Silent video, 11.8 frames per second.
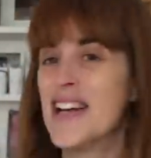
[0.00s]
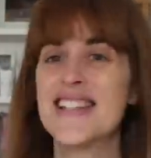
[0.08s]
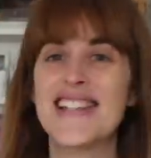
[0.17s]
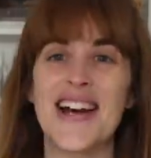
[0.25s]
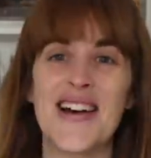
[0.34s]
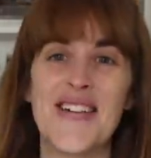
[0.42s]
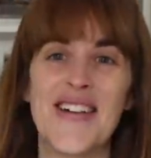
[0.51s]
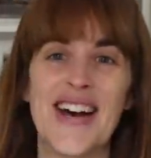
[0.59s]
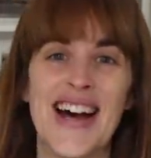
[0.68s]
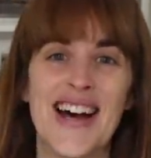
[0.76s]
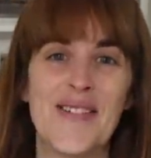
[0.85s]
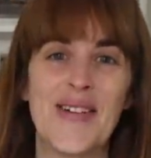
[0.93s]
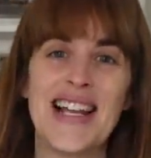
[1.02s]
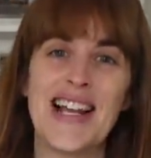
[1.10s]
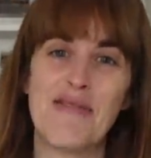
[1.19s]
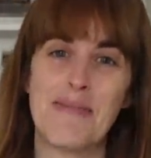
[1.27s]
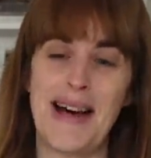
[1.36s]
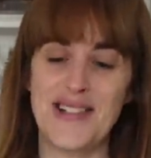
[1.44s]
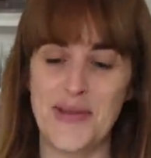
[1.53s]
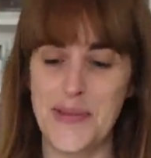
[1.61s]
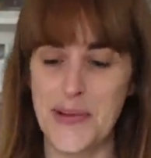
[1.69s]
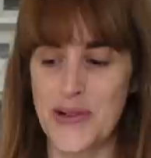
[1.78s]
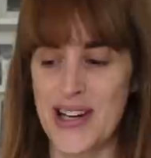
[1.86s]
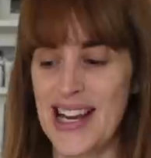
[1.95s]
So we love paddle
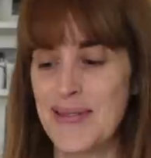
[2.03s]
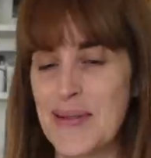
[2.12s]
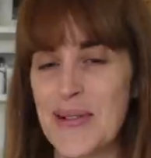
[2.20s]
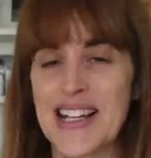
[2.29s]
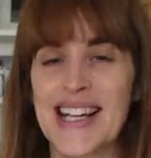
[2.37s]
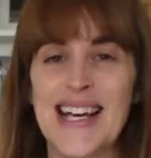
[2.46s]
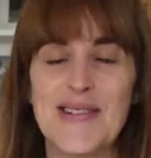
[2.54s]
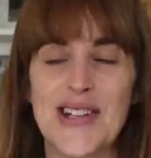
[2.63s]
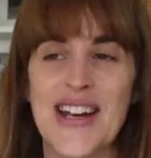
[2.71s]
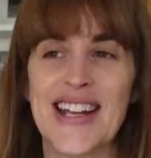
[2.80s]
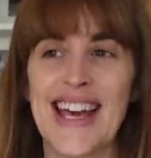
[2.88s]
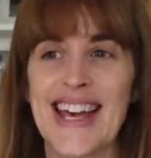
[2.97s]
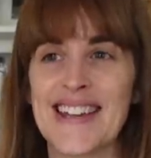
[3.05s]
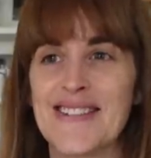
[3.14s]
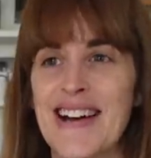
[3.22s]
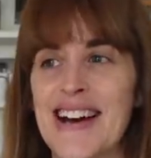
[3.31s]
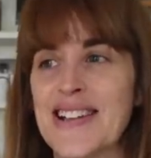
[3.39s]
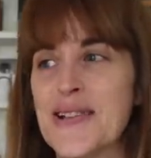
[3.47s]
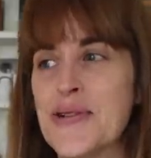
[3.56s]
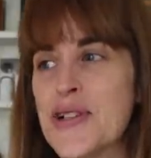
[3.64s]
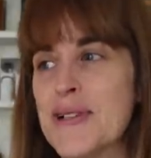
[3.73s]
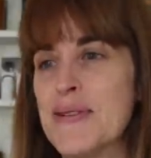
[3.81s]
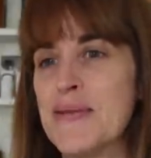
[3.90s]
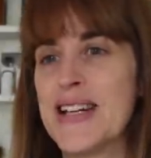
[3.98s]
boarding and we want to keep doing it throughout the
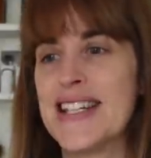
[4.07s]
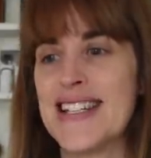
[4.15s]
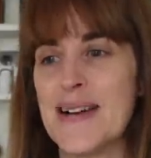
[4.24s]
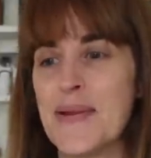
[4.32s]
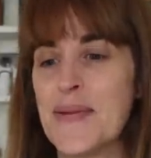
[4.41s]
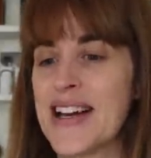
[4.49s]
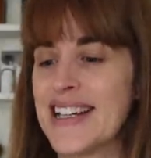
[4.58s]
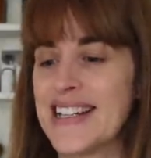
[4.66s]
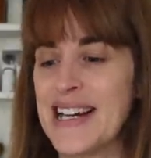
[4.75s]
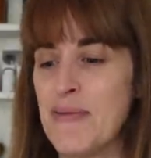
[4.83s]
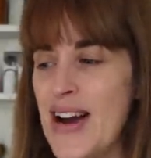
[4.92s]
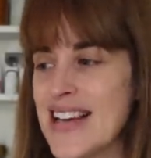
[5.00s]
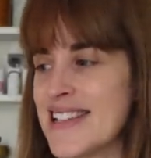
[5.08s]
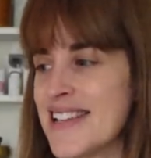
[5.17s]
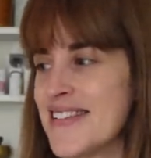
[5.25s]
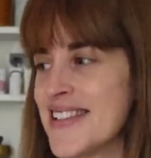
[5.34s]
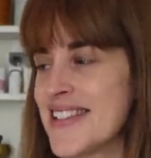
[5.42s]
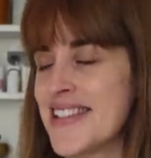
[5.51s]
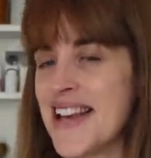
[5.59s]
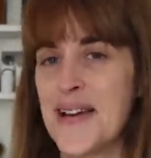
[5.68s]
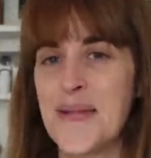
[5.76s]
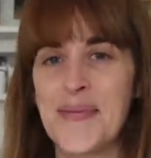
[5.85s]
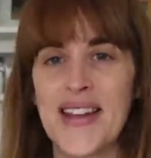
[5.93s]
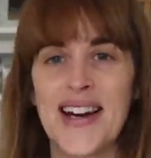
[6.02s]
autumn and winter, but we're going to need wetsuits, so
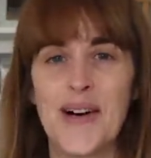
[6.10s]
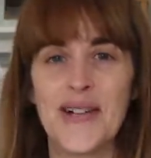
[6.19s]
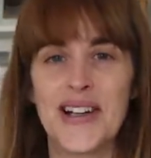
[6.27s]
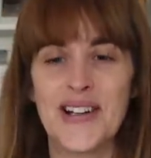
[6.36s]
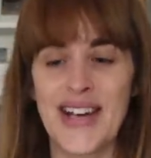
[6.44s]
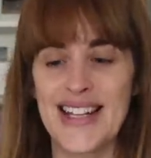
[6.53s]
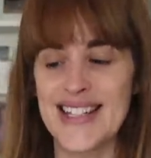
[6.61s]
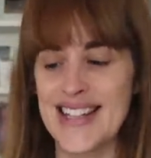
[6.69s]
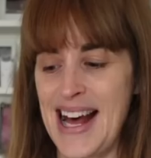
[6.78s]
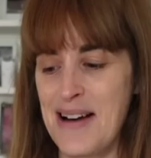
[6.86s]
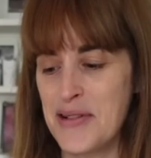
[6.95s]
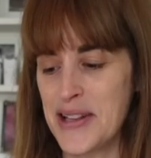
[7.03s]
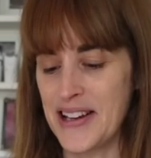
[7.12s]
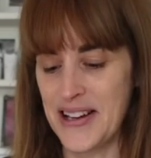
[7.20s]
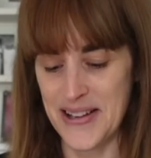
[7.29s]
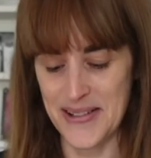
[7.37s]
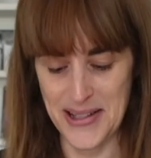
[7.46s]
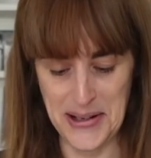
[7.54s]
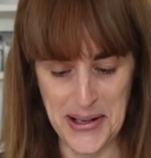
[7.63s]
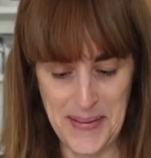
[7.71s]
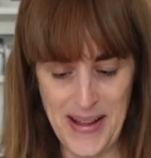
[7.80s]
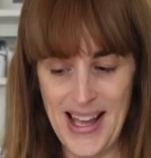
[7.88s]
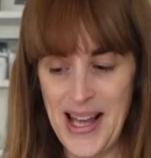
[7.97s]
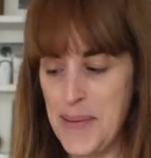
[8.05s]
I want to look into that for the girls and I.
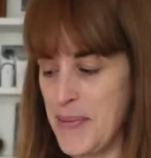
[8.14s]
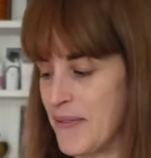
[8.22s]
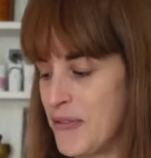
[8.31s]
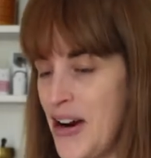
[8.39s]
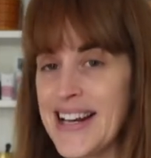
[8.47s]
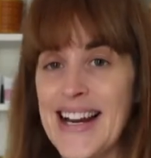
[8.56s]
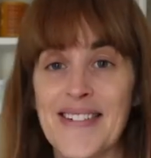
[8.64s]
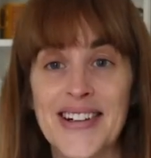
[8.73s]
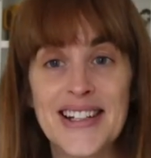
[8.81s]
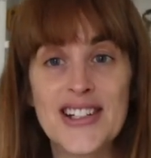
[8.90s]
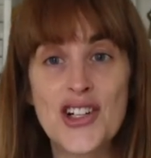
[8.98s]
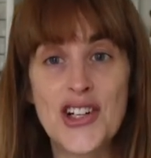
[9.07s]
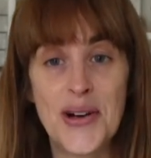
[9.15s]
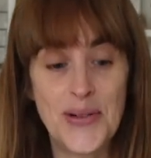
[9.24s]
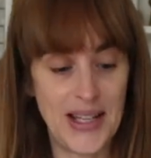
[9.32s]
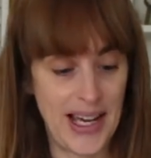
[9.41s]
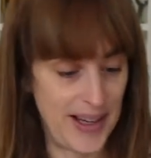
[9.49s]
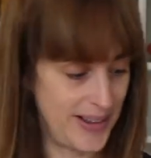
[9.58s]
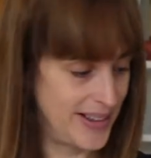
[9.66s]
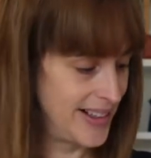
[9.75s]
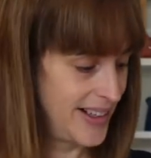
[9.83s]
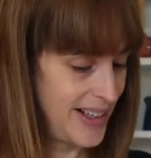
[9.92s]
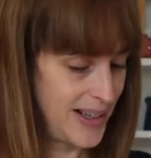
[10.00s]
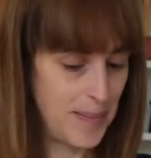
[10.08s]
But right now I'm going to show you
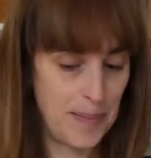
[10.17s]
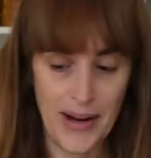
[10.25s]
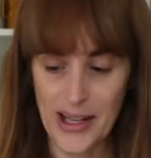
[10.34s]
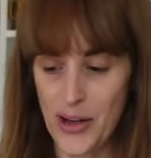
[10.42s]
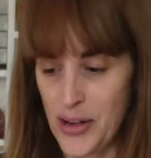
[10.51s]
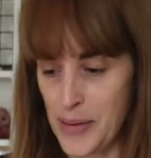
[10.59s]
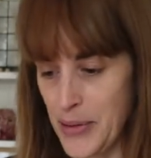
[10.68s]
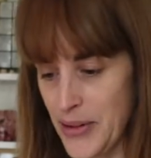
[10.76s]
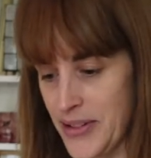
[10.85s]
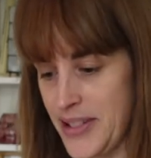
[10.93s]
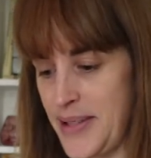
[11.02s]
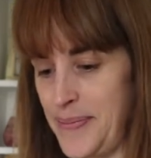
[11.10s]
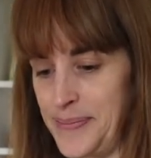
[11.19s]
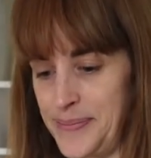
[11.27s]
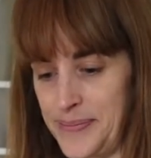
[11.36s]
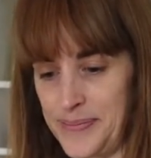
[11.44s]
my cookbooks.